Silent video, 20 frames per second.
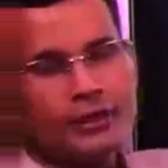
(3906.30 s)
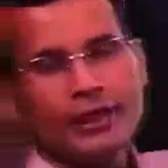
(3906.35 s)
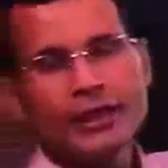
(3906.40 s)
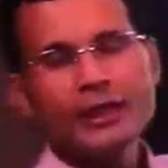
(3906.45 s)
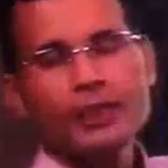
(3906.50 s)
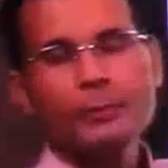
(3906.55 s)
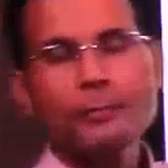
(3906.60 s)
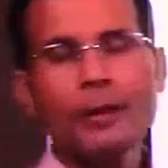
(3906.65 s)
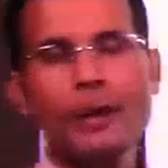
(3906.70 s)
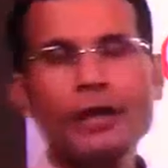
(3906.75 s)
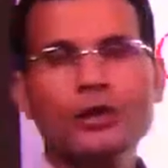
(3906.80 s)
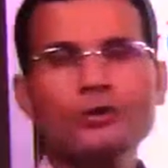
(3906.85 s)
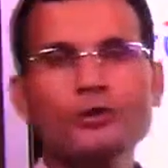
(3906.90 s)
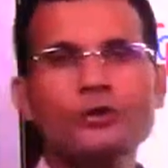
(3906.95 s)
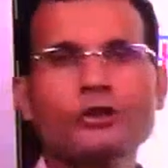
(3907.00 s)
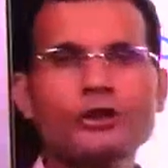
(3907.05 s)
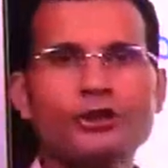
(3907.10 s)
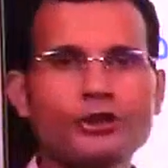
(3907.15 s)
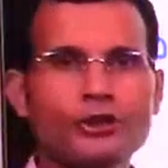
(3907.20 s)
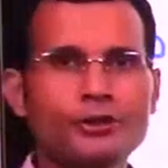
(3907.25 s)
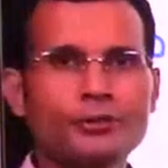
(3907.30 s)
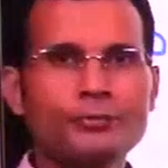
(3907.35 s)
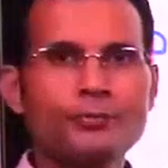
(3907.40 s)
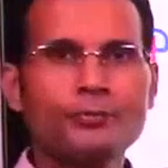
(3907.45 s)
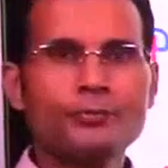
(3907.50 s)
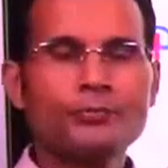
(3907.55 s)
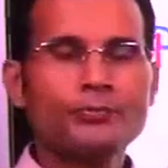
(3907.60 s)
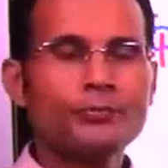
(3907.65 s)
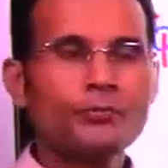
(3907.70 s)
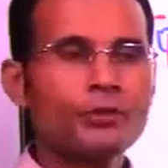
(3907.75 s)
in parturition,
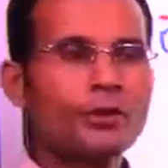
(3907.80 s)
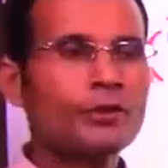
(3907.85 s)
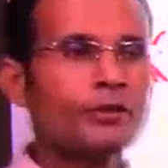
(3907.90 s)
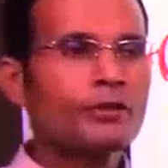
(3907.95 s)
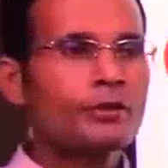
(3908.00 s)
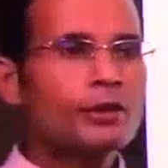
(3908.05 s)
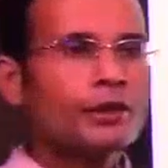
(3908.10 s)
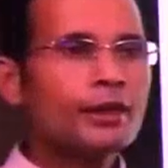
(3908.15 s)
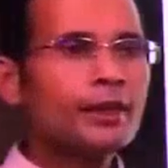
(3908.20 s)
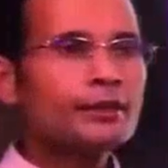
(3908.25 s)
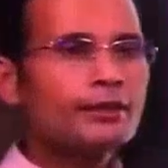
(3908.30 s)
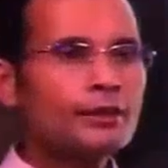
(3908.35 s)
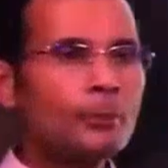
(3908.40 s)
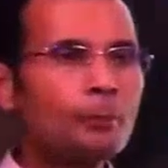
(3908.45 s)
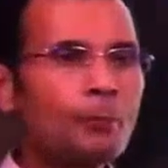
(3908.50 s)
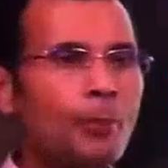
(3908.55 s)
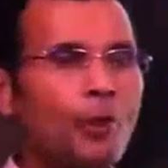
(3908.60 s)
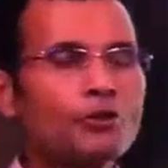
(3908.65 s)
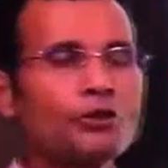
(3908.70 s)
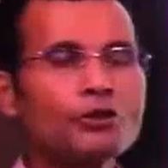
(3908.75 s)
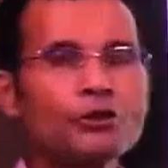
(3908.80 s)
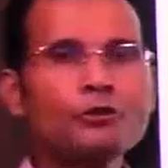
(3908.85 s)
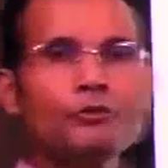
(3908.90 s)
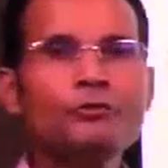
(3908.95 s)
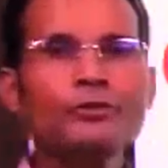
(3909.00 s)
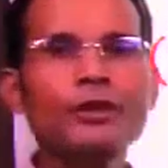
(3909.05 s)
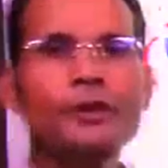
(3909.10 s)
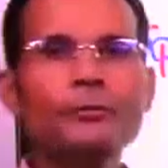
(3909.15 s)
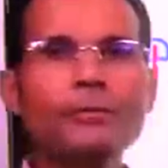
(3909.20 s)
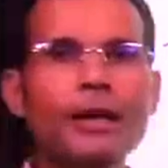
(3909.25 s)
it's a positive
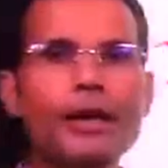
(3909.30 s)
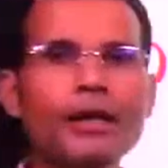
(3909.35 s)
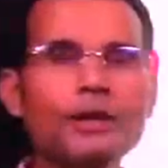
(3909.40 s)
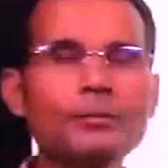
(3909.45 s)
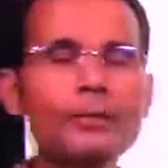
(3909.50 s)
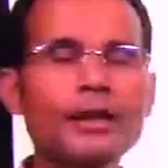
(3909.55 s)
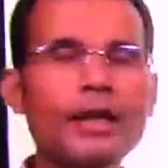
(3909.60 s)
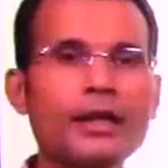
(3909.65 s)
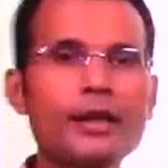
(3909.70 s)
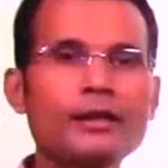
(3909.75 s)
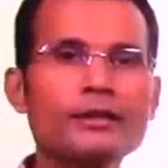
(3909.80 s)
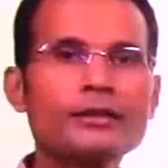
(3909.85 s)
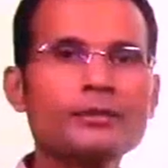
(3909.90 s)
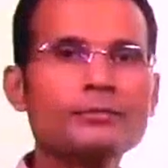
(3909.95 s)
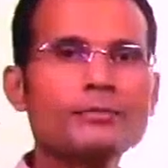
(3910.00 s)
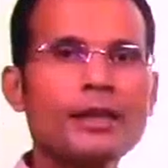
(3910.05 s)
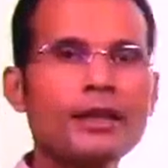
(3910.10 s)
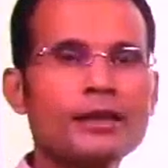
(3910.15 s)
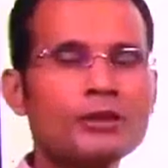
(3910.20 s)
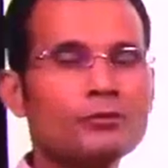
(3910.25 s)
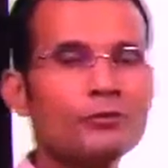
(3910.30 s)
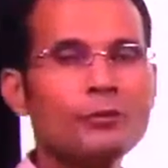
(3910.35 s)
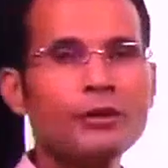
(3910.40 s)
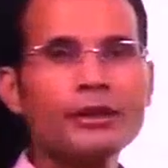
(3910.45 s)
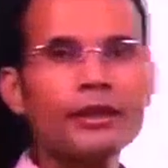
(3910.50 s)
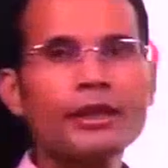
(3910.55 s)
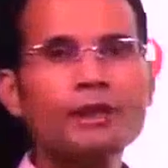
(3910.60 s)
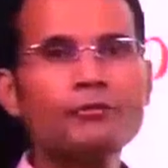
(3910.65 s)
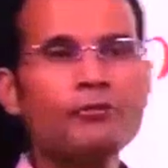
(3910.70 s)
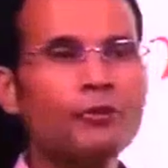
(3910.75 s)
feedback mechanism that is
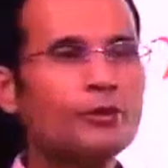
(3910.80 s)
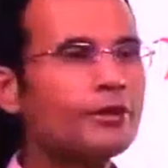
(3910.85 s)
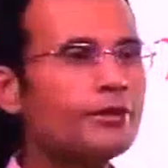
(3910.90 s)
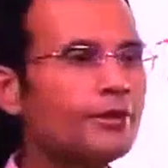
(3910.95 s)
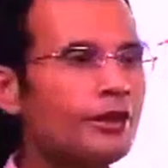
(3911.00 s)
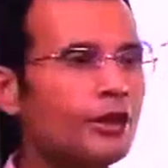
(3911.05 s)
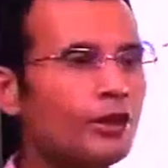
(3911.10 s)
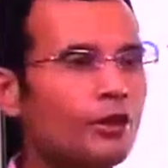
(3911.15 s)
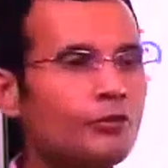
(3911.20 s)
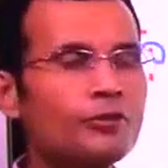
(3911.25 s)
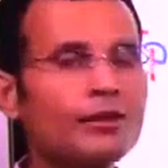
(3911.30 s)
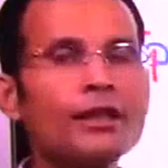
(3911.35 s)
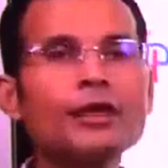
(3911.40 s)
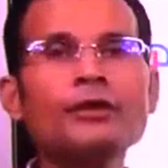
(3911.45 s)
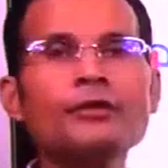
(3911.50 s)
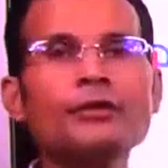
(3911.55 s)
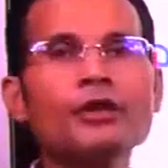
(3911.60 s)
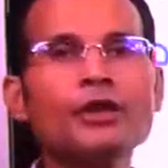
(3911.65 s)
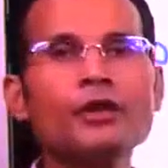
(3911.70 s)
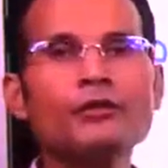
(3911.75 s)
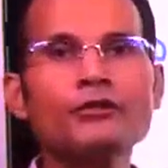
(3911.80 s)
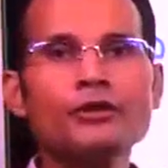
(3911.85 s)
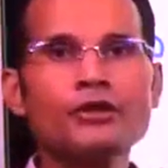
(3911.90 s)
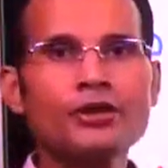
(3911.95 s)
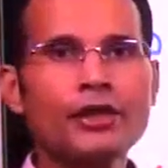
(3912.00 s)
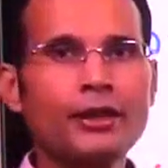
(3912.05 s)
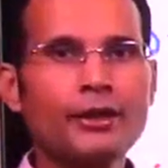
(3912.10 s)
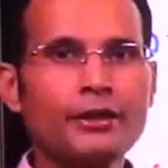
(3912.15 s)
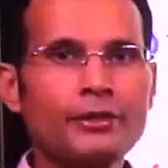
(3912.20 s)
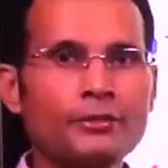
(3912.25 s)
working for the sake of delivery of the
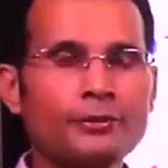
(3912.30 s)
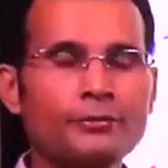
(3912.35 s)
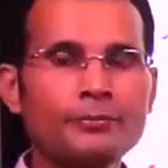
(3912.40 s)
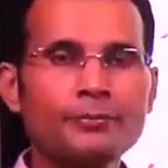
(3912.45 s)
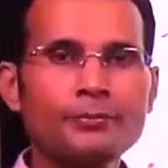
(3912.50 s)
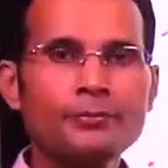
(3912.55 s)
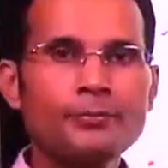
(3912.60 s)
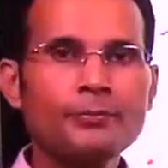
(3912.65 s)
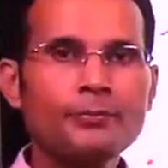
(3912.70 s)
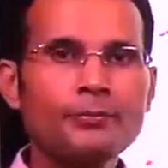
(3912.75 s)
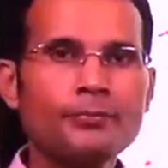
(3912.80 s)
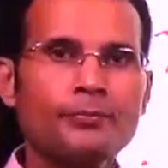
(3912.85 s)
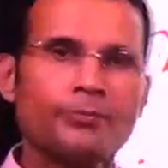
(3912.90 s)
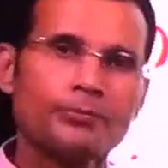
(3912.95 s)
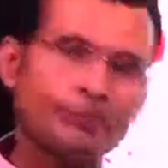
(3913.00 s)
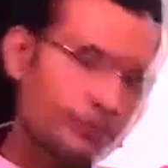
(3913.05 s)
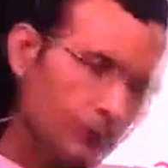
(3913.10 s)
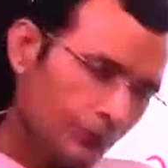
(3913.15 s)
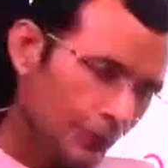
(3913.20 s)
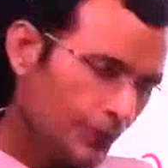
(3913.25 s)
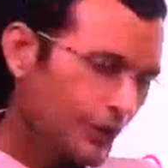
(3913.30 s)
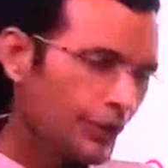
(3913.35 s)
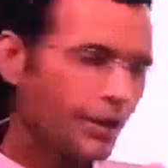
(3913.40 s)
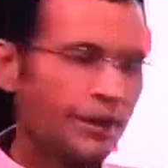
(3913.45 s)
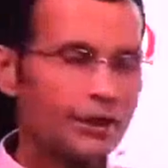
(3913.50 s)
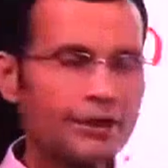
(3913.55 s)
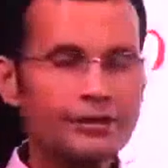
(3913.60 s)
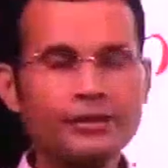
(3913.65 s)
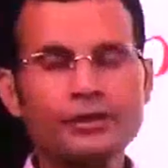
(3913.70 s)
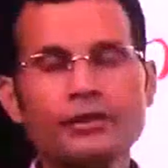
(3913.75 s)
child.
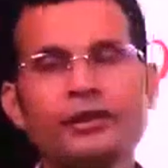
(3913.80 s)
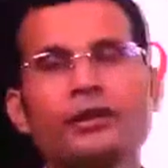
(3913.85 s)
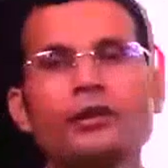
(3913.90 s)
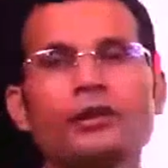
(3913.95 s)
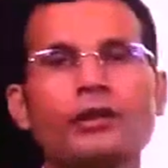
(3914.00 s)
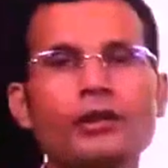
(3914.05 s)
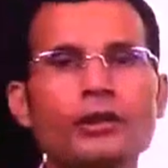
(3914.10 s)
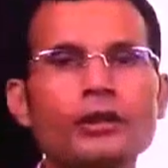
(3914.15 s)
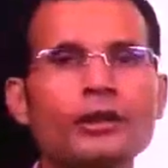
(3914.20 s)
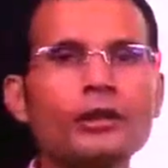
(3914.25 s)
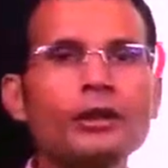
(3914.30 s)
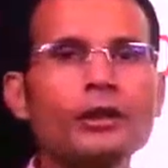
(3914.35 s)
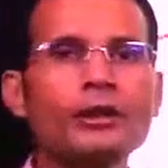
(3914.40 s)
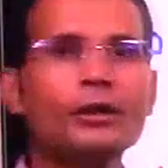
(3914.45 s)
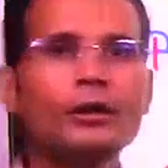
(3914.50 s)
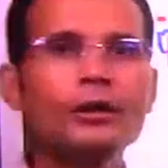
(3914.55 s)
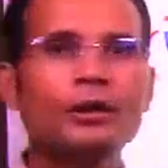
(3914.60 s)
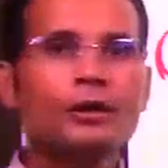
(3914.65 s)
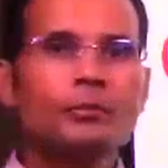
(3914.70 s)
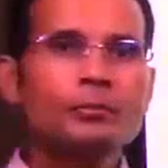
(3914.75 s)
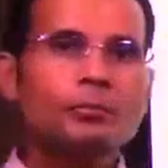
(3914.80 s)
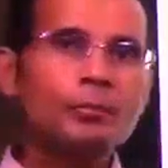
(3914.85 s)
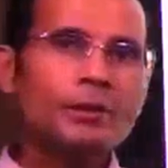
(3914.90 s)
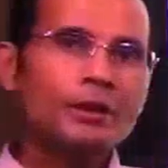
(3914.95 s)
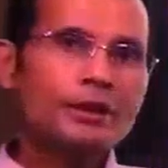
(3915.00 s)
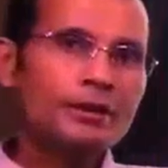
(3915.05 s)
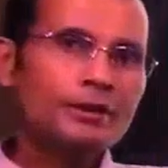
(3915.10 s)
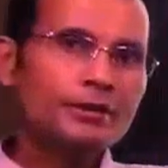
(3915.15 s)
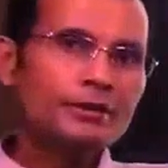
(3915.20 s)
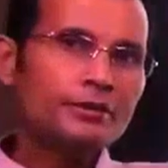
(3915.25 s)
Correct.
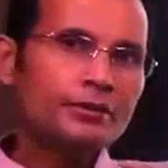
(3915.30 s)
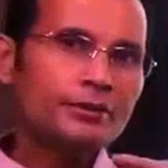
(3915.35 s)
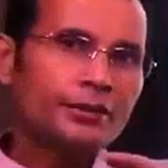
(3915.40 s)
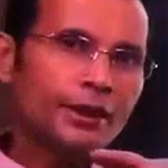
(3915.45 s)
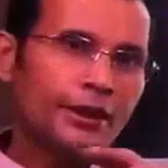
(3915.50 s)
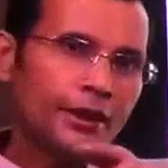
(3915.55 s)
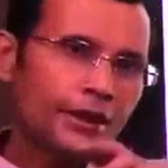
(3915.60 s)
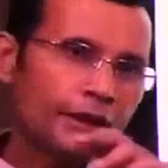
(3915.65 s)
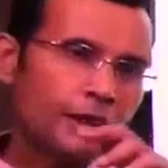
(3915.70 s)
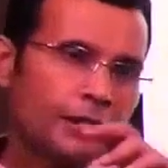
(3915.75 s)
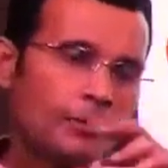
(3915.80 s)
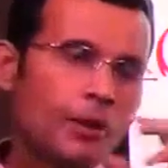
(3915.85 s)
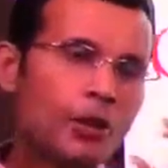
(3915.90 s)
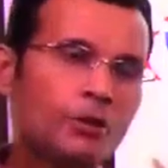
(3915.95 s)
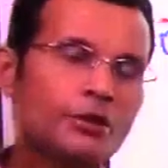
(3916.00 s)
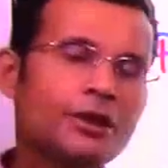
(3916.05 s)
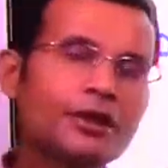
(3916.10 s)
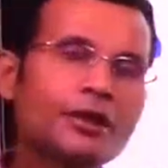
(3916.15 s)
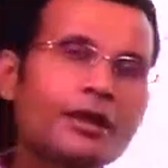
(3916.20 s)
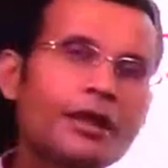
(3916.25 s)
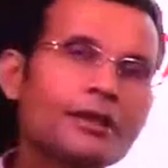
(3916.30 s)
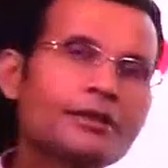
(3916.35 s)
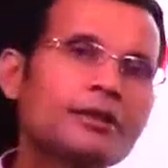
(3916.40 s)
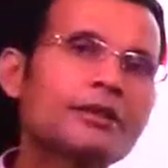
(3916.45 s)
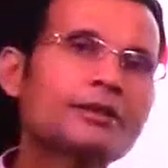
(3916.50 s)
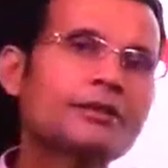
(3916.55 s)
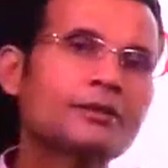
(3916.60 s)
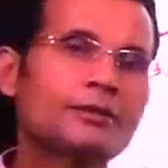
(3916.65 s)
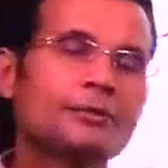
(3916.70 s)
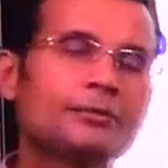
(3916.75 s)
But think about it like
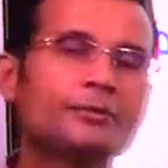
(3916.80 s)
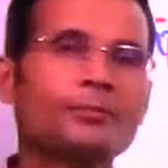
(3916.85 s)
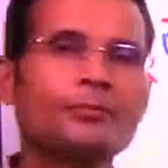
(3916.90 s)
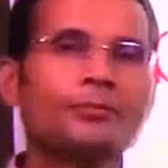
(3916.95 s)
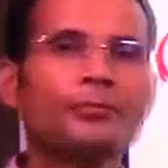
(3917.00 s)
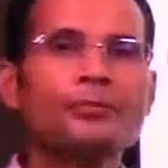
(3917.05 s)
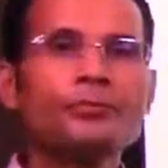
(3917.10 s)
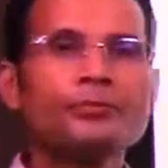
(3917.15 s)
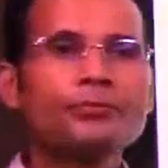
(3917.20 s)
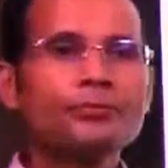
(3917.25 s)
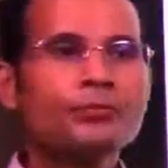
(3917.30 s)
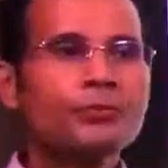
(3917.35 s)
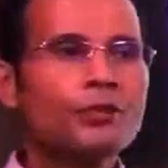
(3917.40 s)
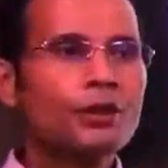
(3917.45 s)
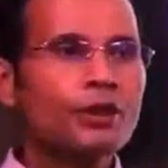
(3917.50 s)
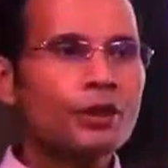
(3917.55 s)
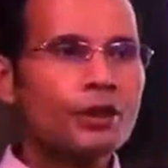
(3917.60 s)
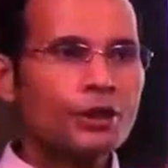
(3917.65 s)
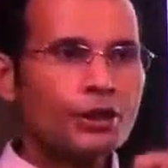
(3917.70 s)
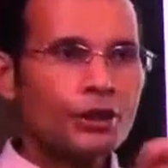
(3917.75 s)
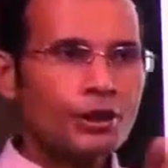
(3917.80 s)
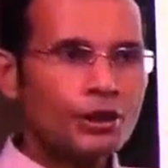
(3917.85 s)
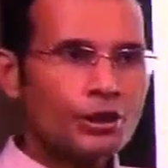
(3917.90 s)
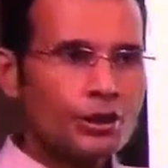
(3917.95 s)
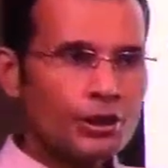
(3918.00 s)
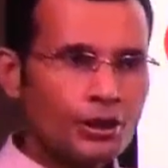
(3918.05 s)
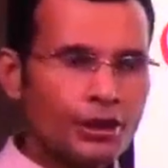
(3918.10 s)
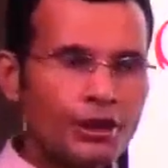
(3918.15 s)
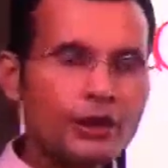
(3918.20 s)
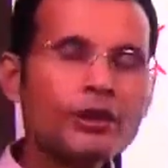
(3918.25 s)
this.
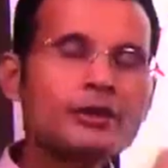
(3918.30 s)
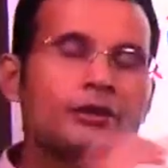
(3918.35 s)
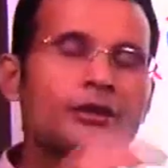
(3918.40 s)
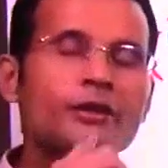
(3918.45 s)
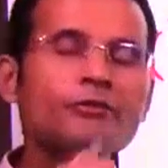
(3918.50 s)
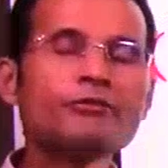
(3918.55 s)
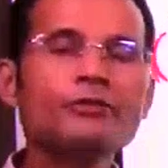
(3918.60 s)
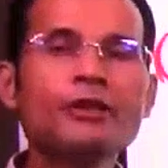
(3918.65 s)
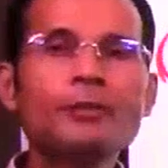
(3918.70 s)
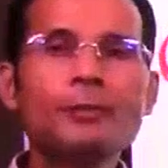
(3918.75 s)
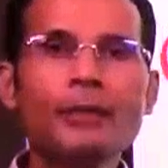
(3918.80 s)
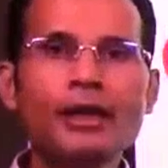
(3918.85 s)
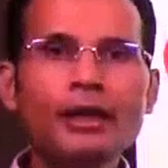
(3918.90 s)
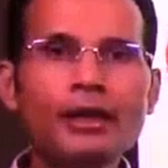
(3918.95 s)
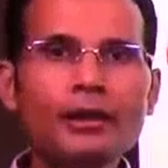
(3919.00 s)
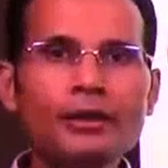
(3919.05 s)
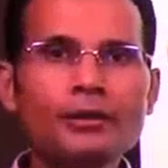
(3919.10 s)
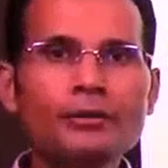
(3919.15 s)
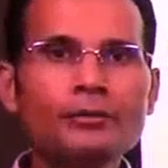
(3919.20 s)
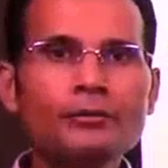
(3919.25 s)
Here is a female.